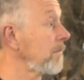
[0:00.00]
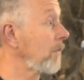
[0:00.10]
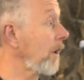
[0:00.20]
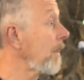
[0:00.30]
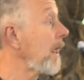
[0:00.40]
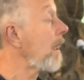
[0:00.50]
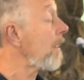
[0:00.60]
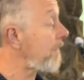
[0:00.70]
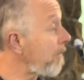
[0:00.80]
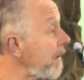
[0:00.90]
Right?
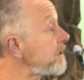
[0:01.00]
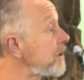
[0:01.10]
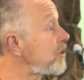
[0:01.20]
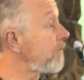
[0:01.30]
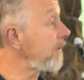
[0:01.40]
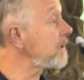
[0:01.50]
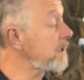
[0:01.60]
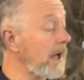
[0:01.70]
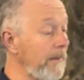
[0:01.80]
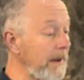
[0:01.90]
The message of
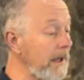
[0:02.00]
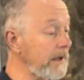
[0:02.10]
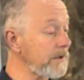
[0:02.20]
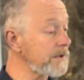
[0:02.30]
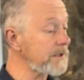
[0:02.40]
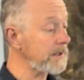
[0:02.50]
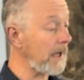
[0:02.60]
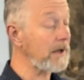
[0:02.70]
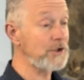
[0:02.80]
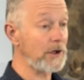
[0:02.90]
Islam is,
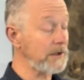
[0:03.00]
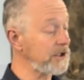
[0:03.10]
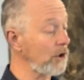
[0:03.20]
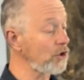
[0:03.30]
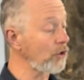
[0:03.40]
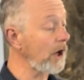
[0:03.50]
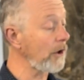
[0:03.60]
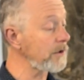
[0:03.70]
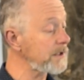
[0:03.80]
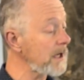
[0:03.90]
as you can see on your
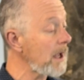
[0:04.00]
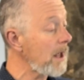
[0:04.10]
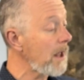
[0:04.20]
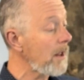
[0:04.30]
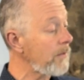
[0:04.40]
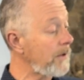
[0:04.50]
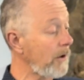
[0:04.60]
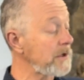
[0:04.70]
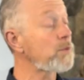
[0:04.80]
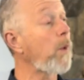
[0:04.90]
notes, there
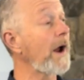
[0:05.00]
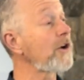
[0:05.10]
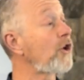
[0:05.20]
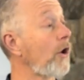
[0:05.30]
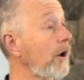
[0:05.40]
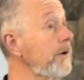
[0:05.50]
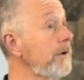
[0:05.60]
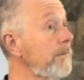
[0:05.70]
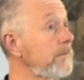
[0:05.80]
is one God,